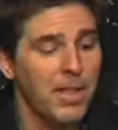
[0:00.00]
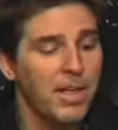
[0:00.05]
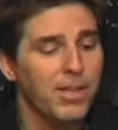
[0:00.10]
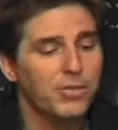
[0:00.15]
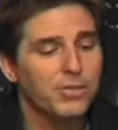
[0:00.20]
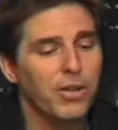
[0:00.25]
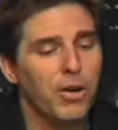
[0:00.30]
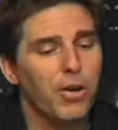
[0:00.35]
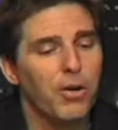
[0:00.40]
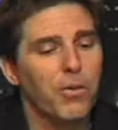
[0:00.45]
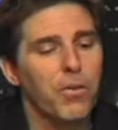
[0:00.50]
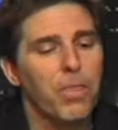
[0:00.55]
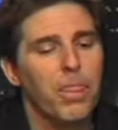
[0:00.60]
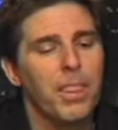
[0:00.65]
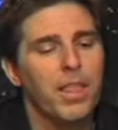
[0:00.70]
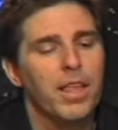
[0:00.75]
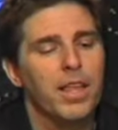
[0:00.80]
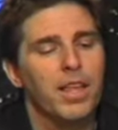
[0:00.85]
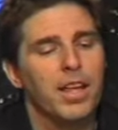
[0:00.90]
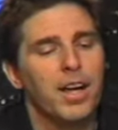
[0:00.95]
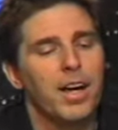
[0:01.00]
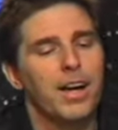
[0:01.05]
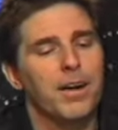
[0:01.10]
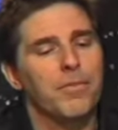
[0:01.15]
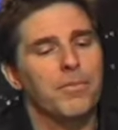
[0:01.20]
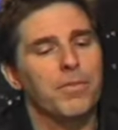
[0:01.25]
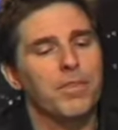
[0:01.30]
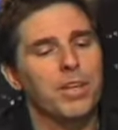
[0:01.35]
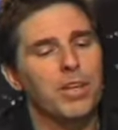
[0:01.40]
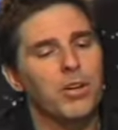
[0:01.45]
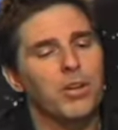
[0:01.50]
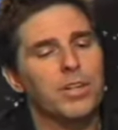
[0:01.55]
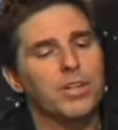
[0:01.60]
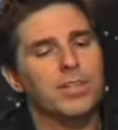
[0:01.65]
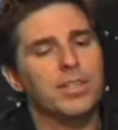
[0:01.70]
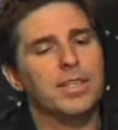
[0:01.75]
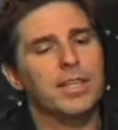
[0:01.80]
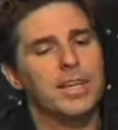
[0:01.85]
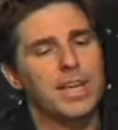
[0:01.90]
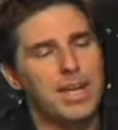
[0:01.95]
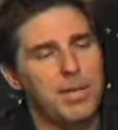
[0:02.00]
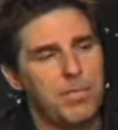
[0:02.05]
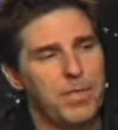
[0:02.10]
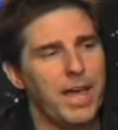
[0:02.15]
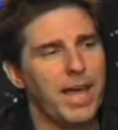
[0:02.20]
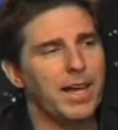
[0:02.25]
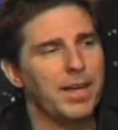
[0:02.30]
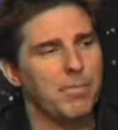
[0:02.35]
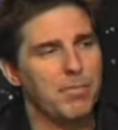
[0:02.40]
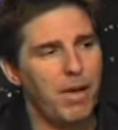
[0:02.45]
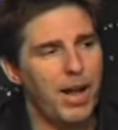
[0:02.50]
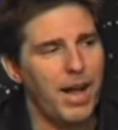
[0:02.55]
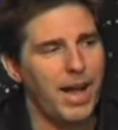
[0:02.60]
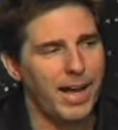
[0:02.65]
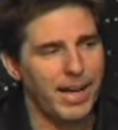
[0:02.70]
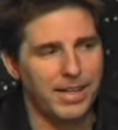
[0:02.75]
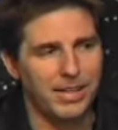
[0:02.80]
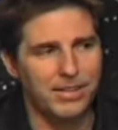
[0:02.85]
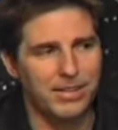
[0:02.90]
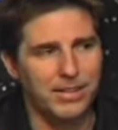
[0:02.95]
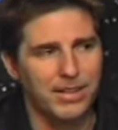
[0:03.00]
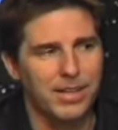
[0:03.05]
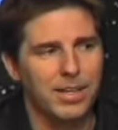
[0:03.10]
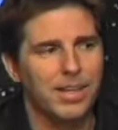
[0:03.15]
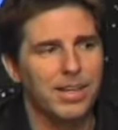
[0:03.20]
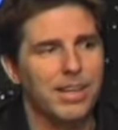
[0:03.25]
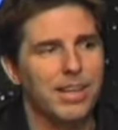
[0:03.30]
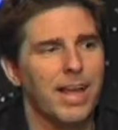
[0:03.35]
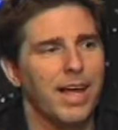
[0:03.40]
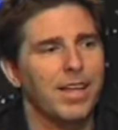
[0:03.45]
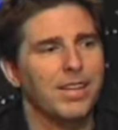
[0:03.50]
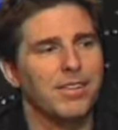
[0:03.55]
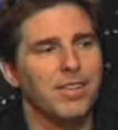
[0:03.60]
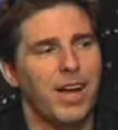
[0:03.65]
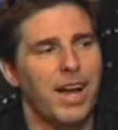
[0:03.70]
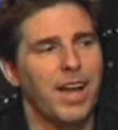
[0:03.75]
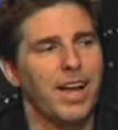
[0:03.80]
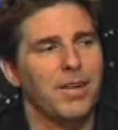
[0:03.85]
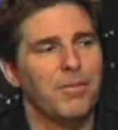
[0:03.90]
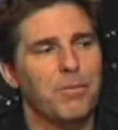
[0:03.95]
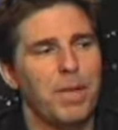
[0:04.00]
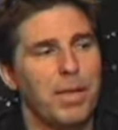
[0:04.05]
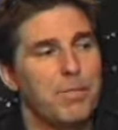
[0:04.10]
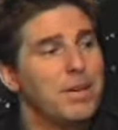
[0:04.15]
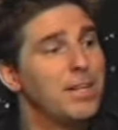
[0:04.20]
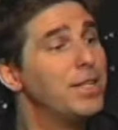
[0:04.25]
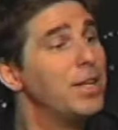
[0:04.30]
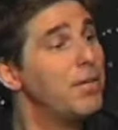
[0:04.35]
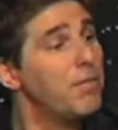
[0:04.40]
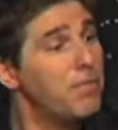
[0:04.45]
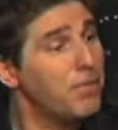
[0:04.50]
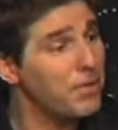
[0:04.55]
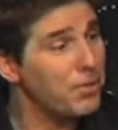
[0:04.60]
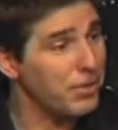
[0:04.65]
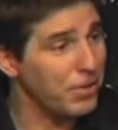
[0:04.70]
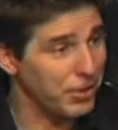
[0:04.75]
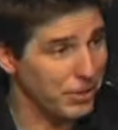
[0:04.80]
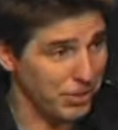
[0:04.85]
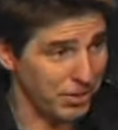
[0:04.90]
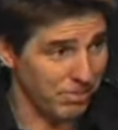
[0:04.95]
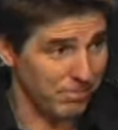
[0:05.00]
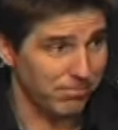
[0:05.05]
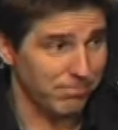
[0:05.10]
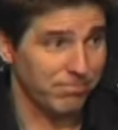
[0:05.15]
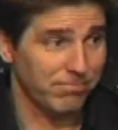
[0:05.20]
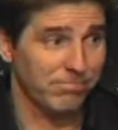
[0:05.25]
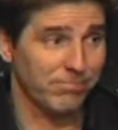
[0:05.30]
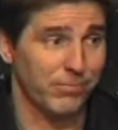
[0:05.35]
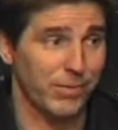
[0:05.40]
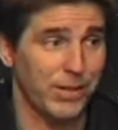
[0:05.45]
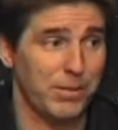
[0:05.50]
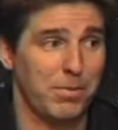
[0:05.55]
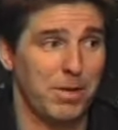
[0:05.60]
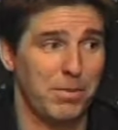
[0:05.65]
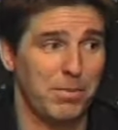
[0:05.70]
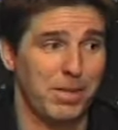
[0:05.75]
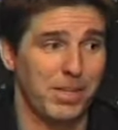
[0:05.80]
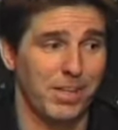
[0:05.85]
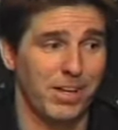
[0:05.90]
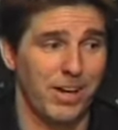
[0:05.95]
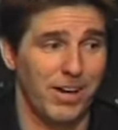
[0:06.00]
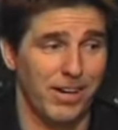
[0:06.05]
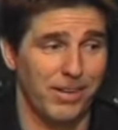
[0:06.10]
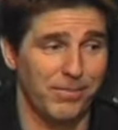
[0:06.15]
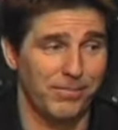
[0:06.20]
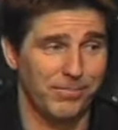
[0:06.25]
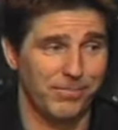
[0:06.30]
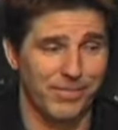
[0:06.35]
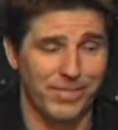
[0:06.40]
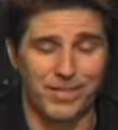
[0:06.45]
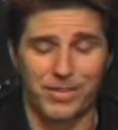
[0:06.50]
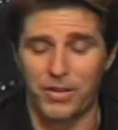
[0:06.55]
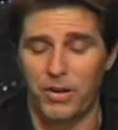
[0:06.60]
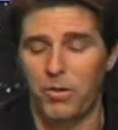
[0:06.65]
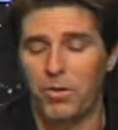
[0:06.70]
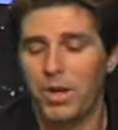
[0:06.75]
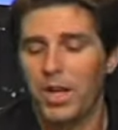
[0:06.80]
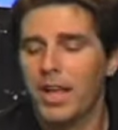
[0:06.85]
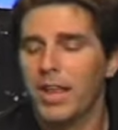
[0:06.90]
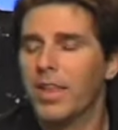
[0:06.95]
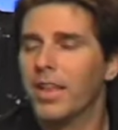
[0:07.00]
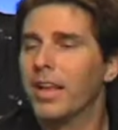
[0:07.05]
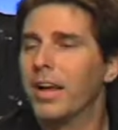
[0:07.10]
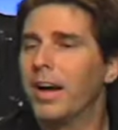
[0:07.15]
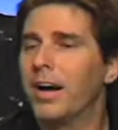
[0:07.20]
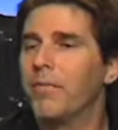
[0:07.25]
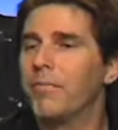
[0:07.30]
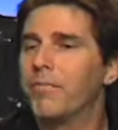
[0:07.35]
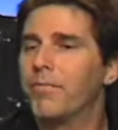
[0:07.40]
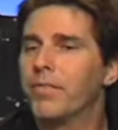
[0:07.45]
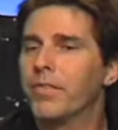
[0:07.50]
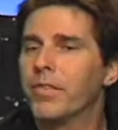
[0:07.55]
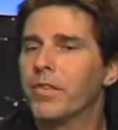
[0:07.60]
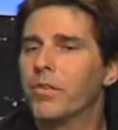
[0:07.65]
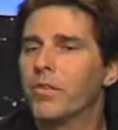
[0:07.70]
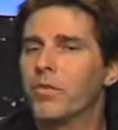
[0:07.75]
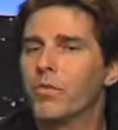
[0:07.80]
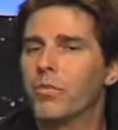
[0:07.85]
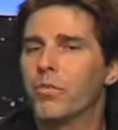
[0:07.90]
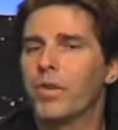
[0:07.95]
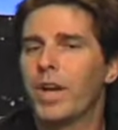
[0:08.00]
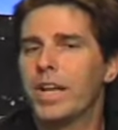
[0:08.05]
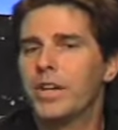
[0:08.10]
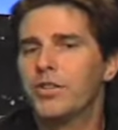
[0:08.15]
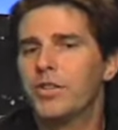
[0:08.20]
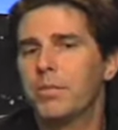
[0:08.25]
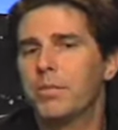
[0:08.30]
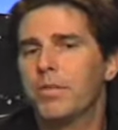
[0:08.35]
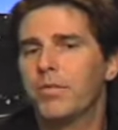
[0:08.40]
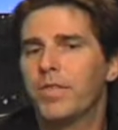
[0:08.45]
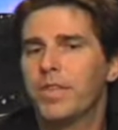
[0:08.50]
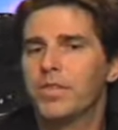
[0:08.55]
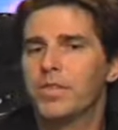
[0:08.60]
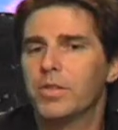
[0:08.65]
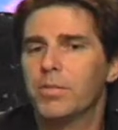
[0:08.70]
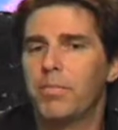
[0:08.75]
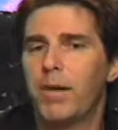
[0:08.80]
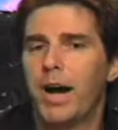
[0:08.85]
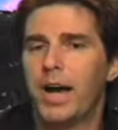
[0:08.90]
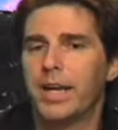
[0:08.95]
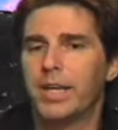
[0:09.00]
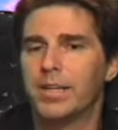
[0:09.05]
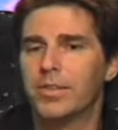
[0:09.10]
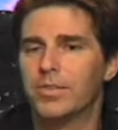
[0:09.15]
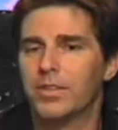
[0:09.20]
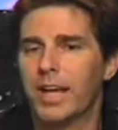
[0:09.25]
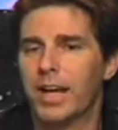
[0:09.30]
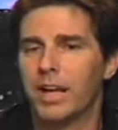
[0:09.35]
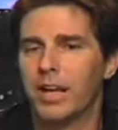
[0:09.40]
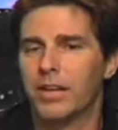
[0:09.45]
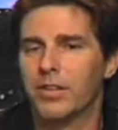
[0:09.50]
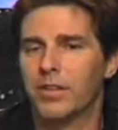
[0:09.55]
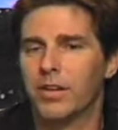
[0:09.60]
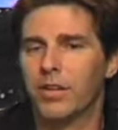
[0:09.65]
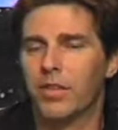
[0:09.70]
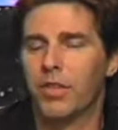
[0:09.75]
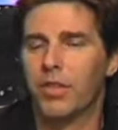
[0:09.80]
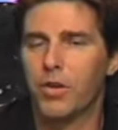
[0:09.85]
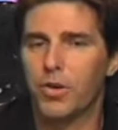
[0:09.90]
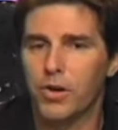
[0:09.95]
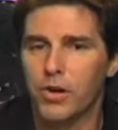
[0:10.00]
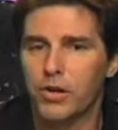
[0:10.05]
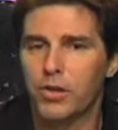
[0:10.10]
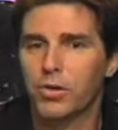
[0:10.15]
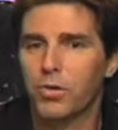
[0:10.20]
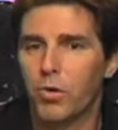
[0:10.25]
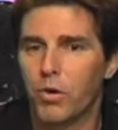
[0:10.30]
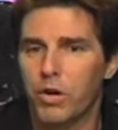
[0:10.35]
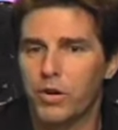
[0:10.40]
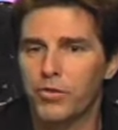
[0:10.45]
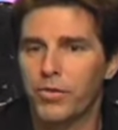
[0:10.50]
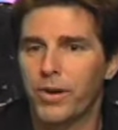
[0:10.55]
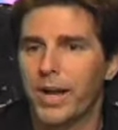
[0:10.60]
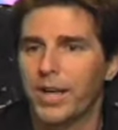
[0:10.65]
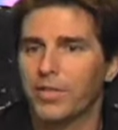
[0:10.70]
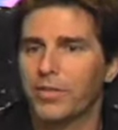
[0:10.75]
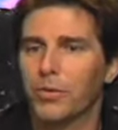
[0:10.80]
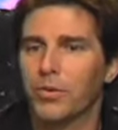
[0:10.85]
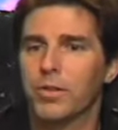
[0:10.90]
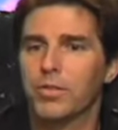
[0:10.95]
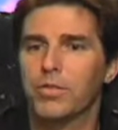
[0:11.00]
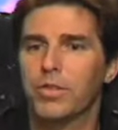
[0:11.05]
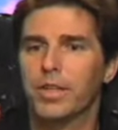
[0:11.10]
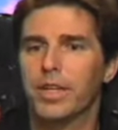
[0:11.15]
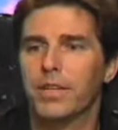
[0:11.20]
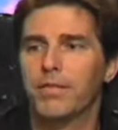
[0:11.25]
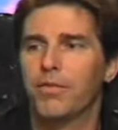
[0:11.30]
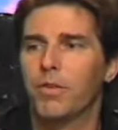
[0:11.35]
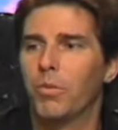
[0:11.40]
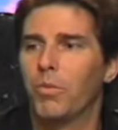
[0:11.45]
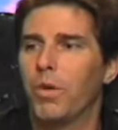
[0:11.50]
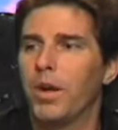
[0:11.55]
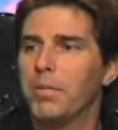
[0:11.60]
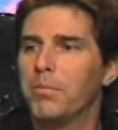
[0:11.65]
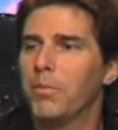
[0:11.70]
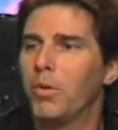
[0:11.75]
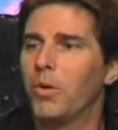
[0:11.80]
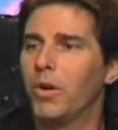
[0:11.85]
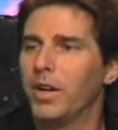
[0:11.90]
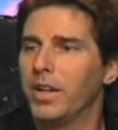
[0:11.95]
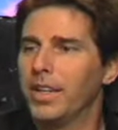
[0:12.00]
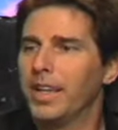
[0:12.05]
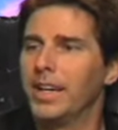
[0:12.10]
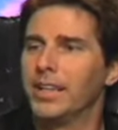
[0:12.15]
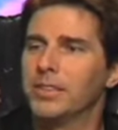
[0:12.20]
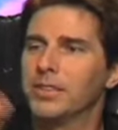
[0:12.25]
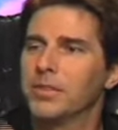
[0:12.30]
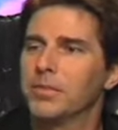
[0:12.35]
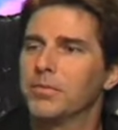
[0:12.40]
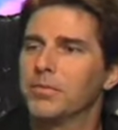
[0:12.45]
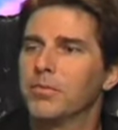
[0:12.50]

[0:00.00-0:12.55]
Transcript: So, um, you know, just keep that in mind that I may be different than you when you meet me in the hall. So, um, relationship to physical body is that is a third core trait. So we're just looking for one more. Yes.